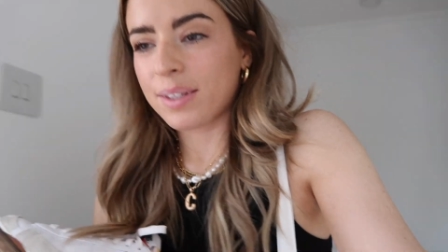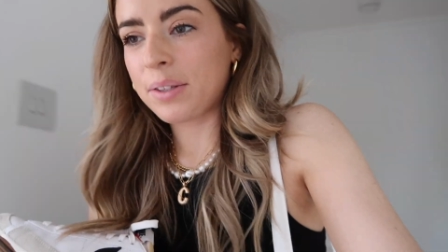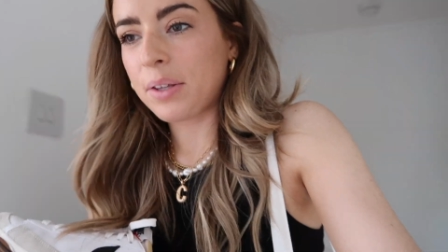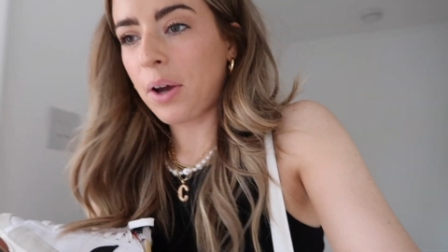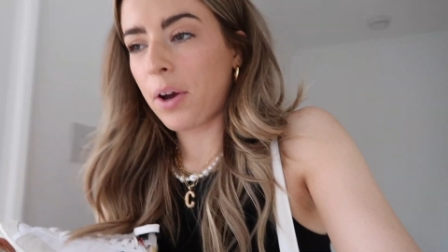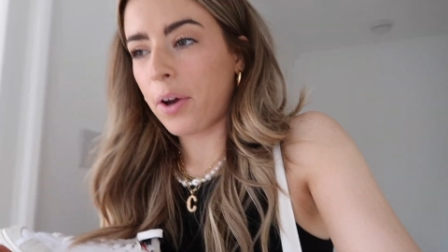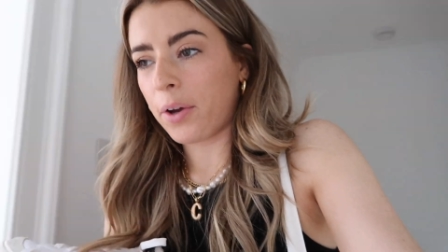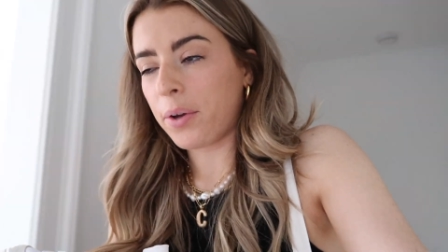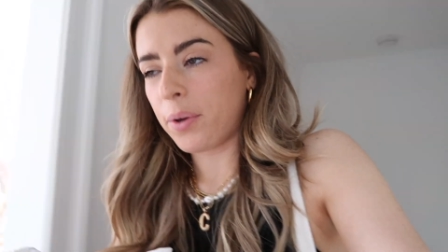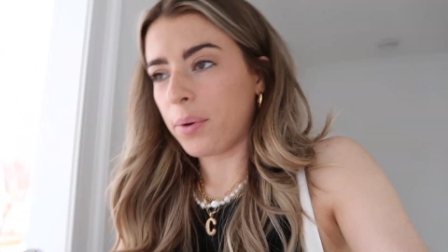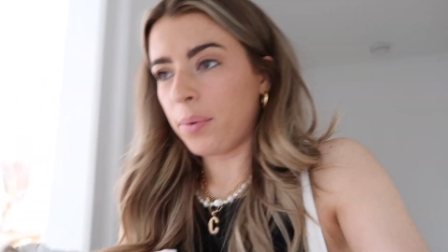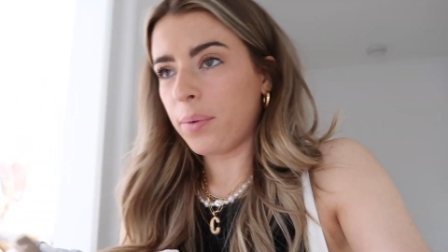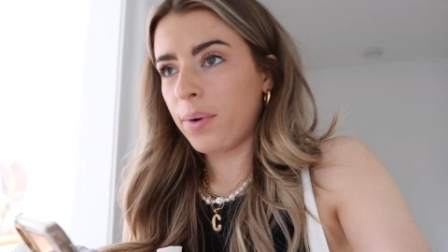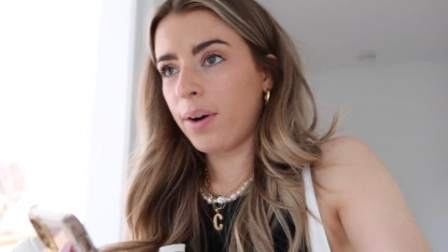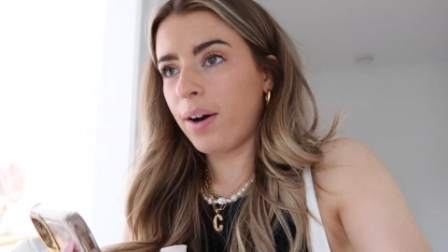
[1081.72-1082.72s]
So
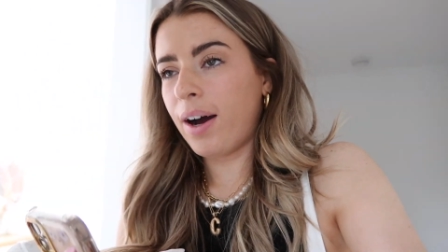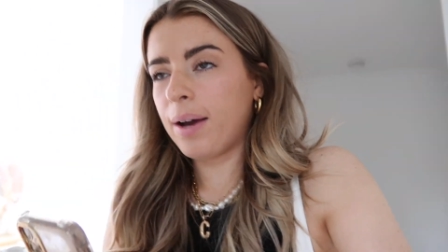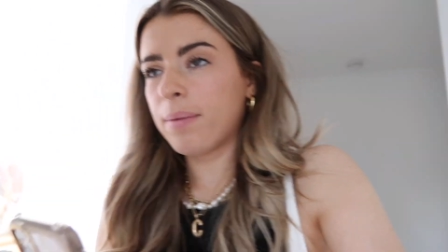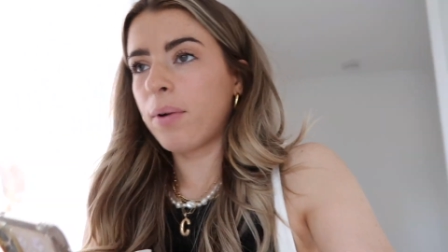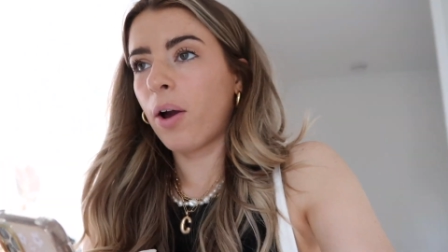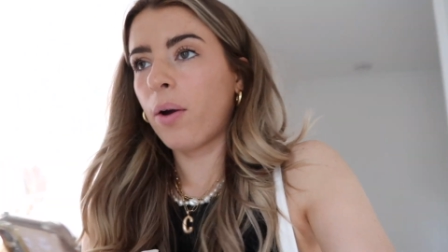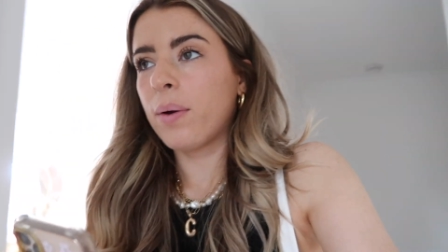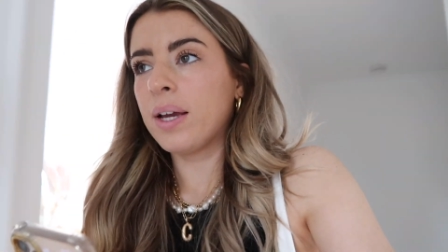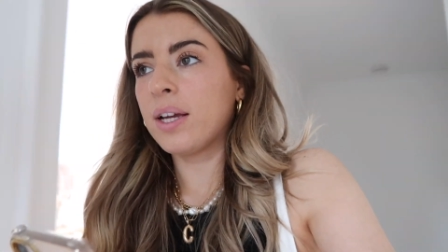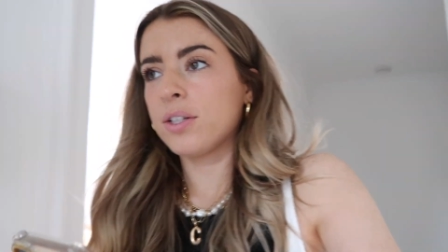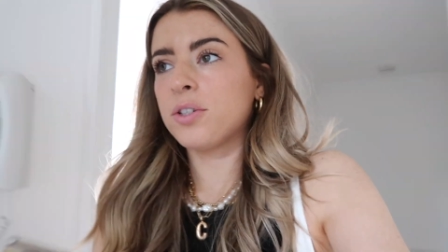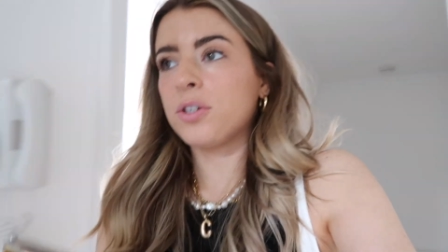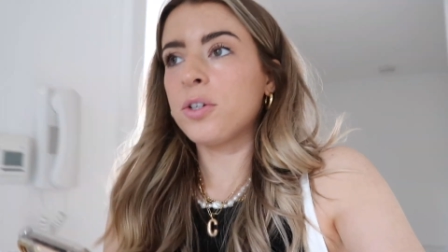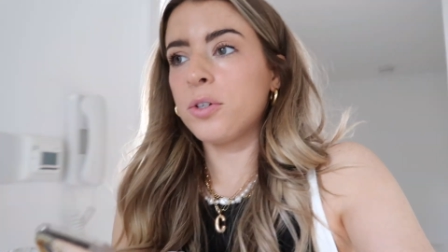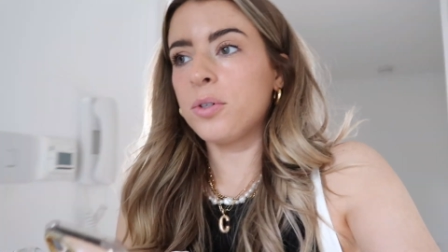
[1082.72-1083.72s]
I'm going
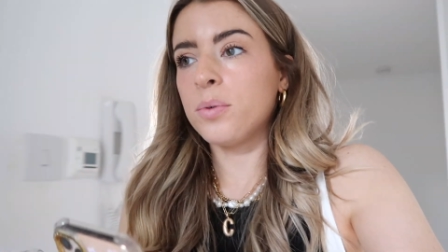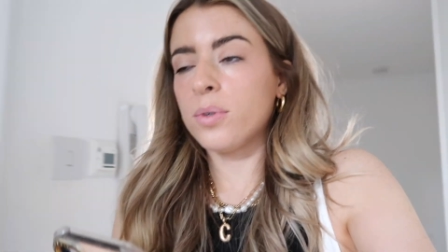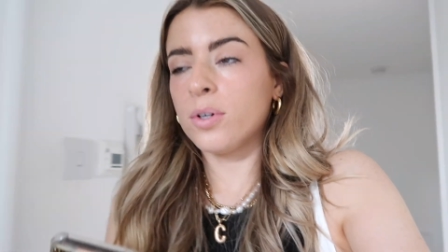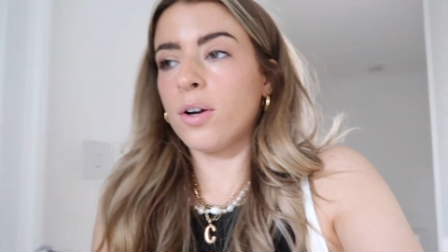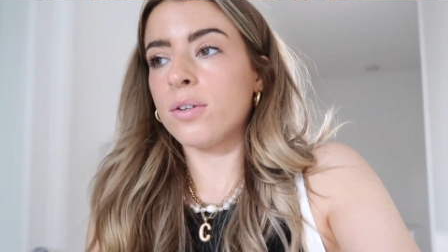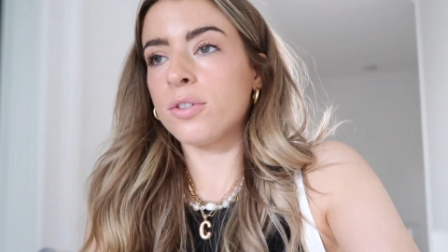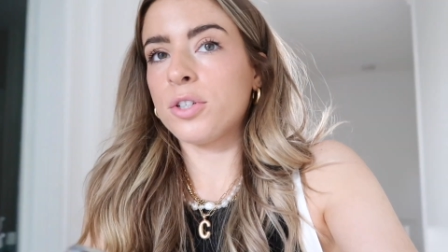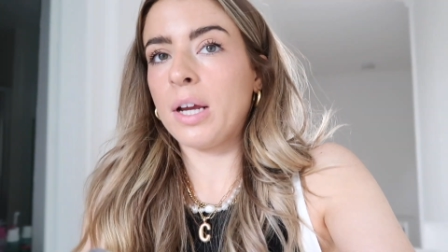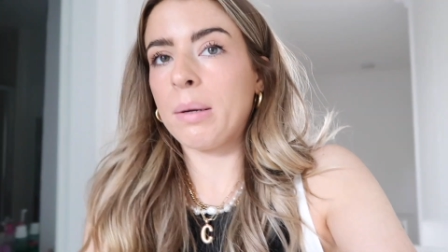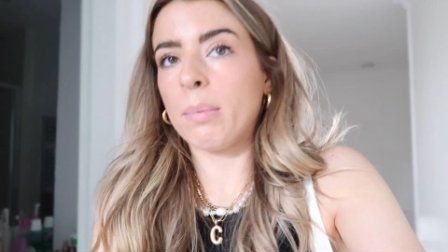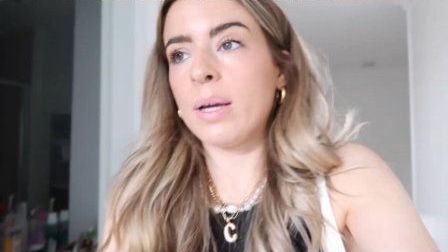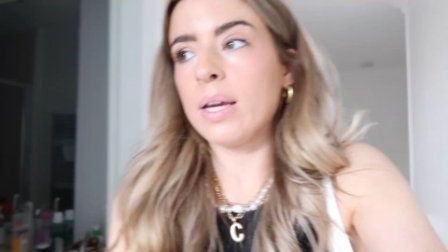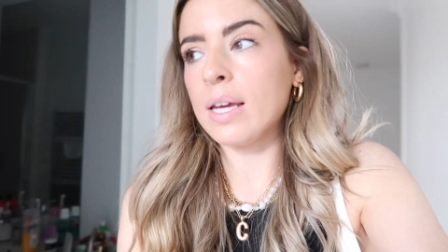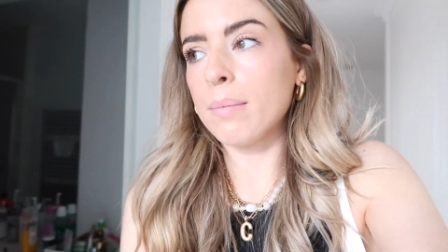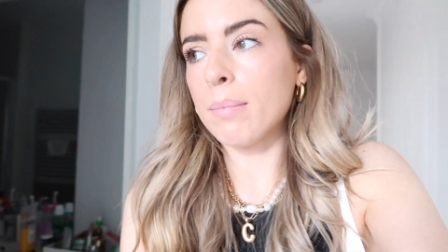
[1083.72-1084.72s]
to go and check
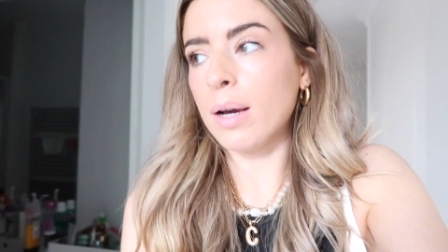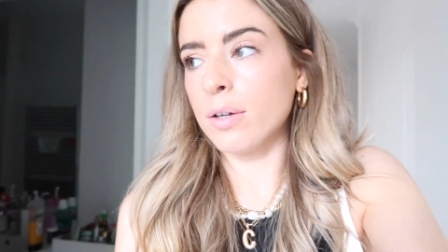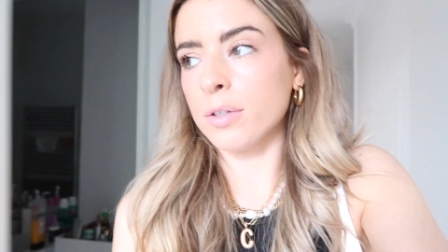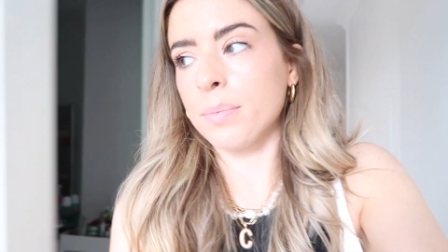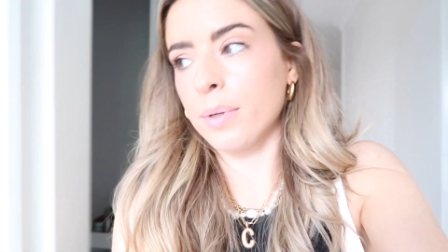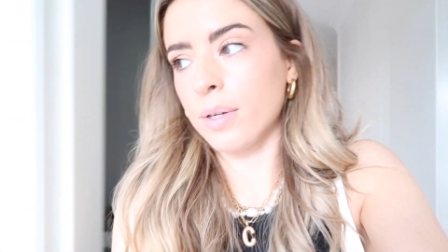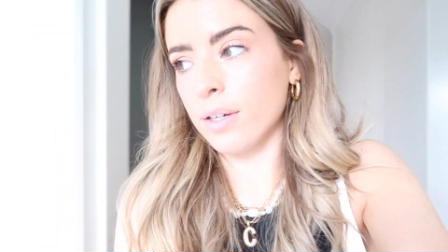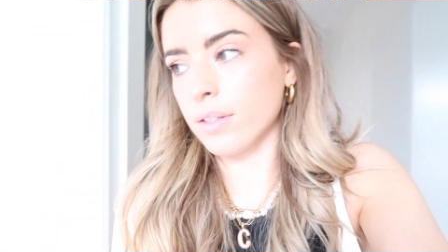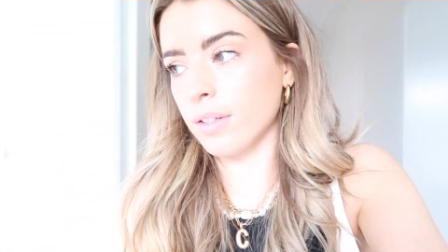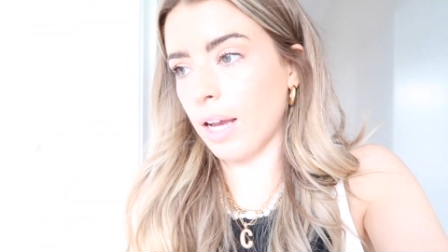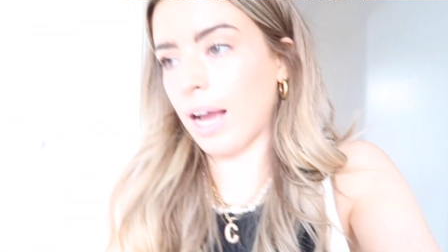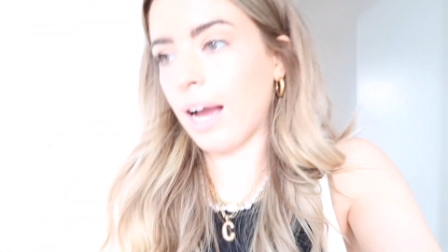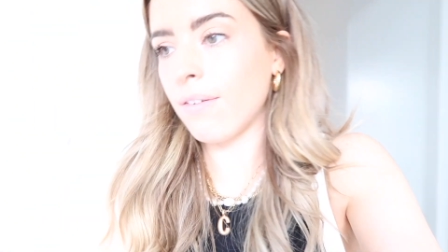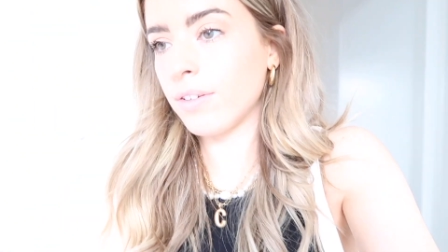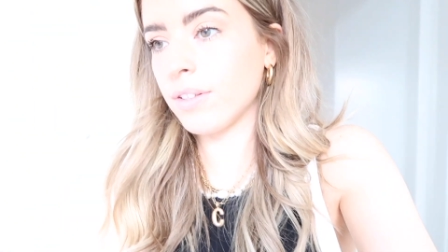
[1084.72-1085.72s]
my emails because I
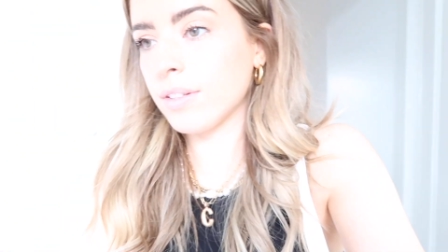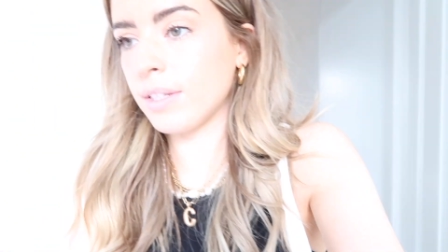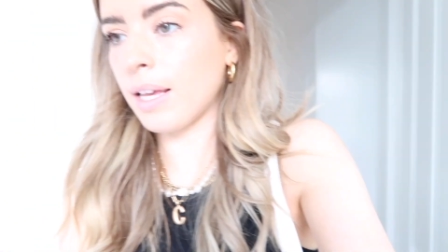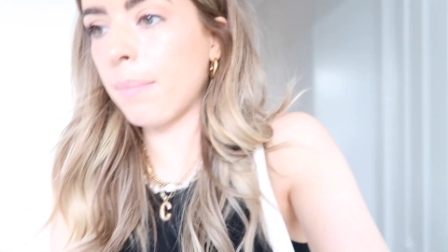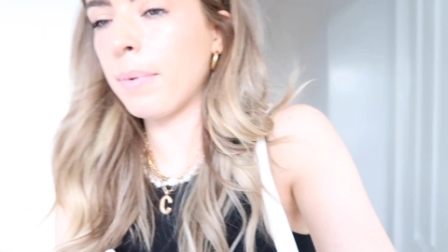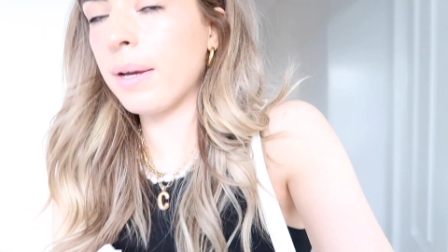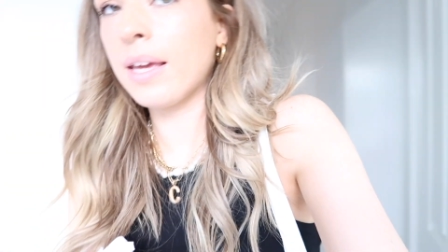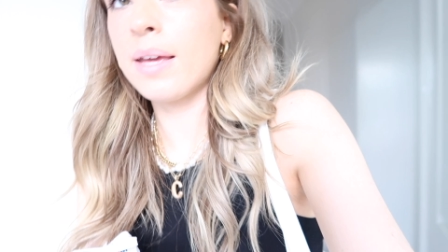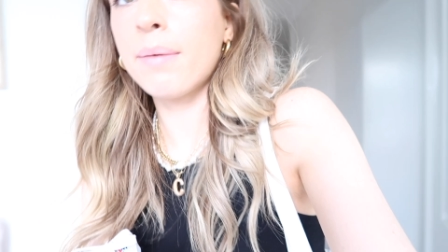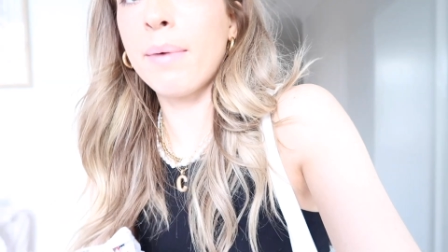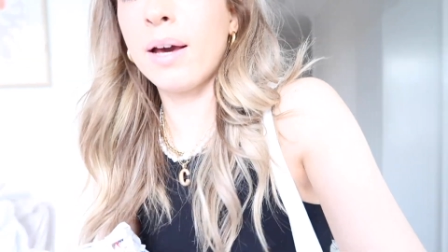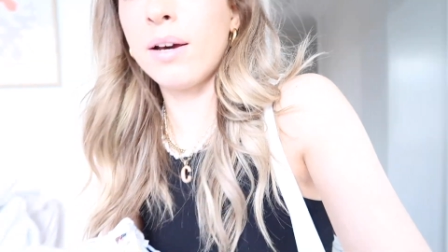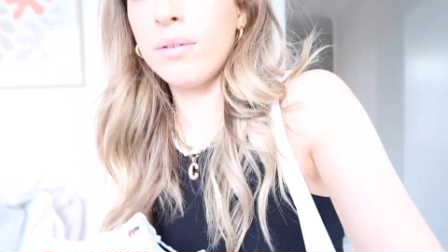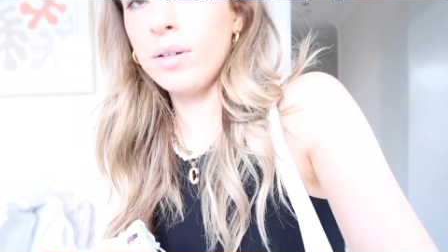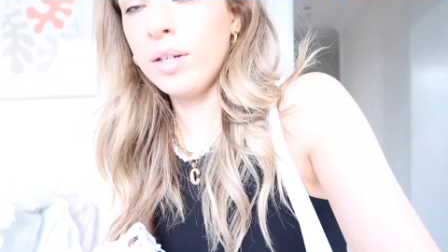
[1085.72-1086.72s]
haven't set my
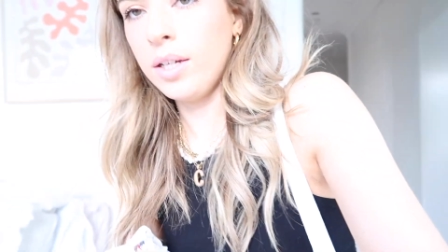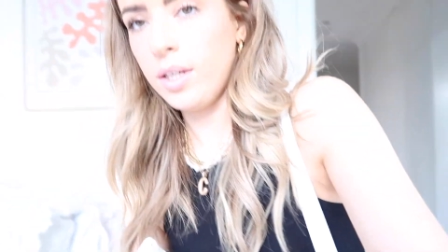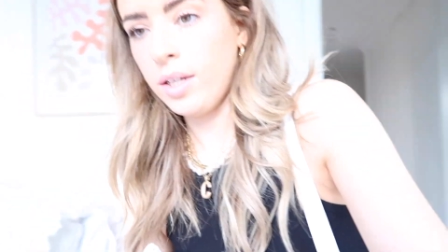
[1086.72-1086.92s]
email,